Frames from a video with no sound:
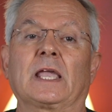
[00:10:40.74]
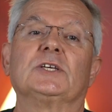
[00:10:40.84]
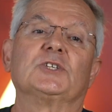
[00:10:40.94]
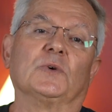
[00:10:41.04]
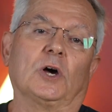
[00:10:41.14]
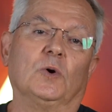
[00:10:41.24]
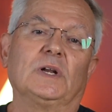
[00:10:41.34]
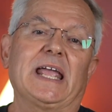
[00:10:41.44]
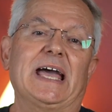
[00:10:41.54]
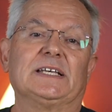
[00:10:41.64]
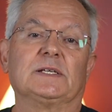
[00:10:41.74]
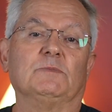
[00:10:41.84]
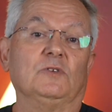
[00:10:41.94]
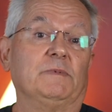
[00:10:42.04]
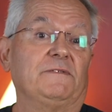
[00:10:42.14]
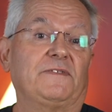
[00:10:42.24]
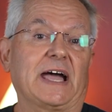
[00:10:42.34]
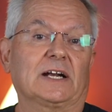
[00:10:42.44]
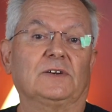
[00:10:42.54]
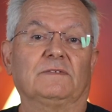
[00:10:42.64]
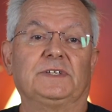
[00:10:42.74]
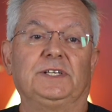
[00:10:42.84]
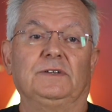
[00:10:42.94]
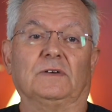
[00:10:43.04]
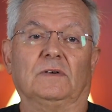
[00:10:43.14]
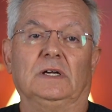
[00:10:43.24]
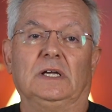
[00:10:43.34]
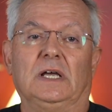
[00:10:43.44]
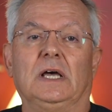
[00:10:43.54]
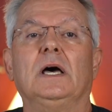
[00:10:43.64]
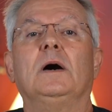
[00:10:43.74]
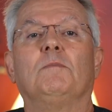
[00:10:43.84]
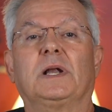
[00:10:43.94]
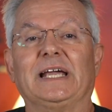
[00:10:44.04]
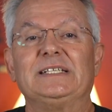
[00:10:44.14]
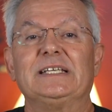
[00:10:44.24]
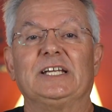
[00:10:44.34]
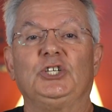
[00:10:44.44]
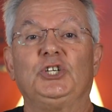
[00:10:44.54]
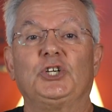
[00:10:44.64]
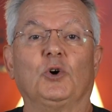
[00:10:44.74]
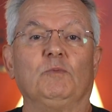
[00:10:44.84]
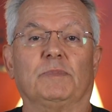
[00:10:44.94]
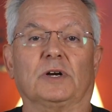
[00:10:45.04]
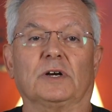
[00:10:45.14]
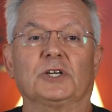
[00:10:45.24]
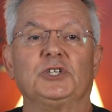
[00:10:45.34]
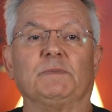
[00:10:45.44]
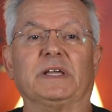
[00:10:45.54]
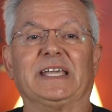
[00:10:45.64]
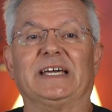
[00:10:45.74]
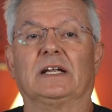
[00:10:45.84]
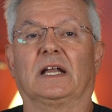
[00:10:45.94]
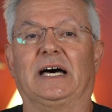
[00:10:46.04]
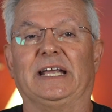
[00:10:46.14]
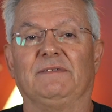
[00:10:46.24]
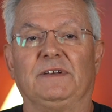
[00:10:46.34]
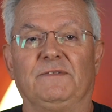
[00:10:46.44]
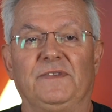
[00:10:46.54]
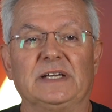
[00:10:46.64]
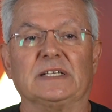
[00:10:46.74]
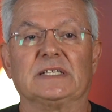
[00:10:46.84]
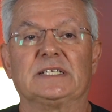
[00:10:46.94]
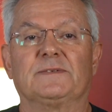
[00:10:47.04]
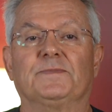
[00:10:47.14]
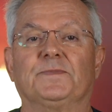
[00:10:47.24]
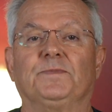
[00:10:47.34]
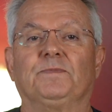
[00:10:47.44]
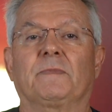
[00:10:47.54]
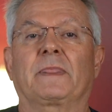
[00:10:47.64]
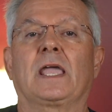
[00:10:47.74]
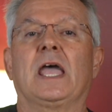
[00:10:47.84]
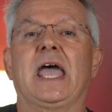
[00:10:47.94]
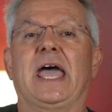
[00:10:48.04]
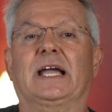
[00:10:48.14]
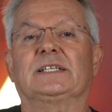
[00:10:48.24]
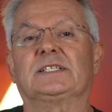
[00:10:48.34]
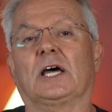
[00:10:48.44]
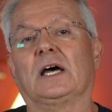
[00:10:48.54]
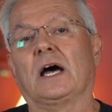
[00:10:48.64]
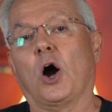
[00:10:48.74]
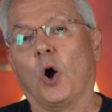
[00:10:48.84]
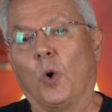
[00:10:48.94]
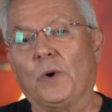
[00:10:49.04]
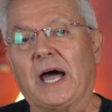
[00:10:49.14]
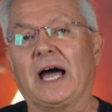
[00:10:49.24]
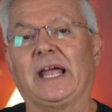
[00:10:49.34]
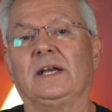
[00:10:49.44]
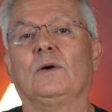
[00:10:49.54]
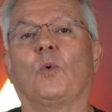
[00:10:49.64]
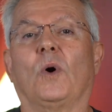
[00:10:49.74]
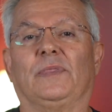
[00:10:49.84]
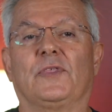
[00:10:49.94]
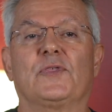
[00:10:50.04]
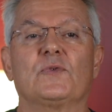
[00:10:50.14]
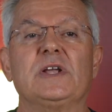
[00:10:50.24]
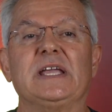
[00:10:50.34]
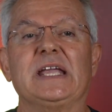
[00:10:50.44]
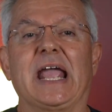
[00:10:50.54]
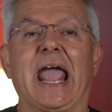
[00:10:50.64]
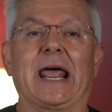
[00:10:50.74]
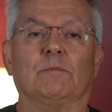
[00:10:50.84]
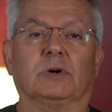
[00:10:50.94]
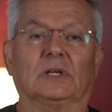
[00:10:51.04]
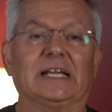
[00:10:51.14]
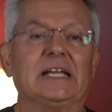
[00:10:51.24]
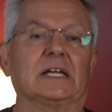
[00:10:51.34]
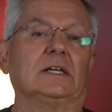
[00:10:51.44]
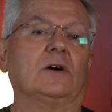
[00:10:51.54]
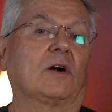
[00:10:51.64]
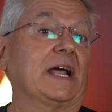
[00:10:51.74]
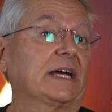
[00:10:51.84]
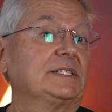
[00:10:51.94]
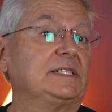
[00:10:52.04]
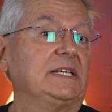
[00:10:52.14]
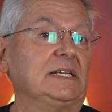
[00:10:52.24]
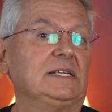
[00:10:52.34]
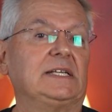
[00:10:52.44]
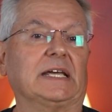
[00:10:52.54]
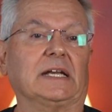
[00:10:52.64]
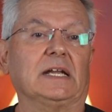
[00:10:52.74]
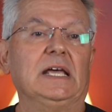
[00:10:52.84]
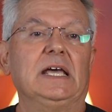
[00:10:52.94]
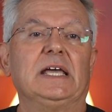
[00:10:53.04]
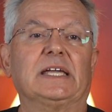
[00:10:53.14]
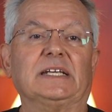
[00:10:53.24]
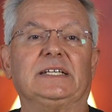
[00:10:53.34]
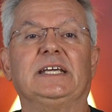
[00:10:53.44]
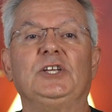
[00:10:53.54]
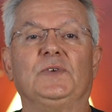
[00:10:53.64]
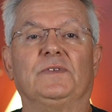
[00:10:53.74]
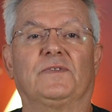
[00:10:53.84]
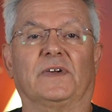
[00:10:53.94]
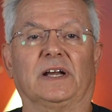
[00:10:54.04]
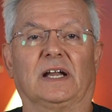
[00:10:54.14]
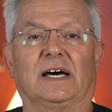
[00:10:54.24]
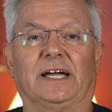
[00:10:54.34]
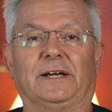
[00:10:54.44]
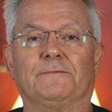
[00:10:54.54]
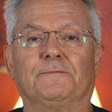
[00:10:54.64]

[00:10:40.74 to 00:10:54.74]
so it only has a movement factor of 2. Place it in Schönberg to begin a line of defense. Hex 0913 and Bellingen, or Hex 1010, continue the front line.